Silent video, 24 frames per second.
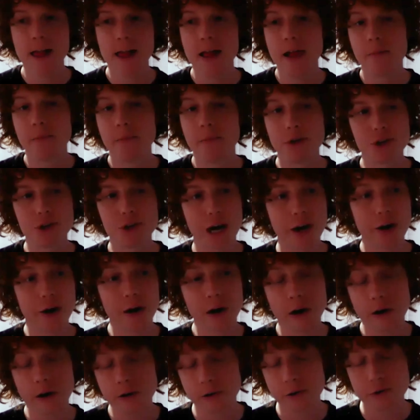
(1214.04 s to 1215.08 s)
But John
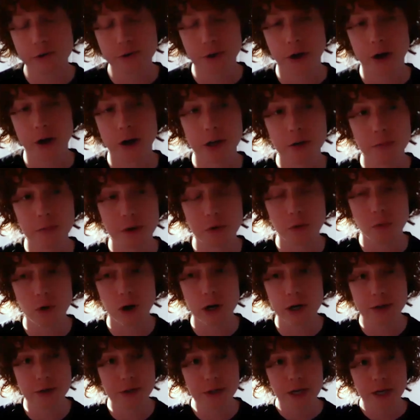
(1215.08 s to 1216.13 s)
Arnold's argument
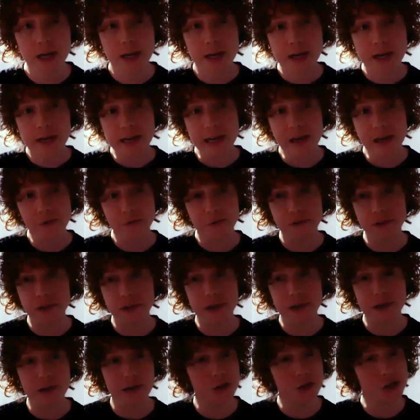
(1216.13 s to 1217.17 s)
was, if
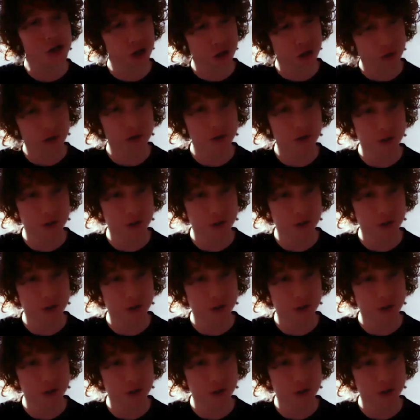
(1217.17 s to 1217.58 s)
the insurance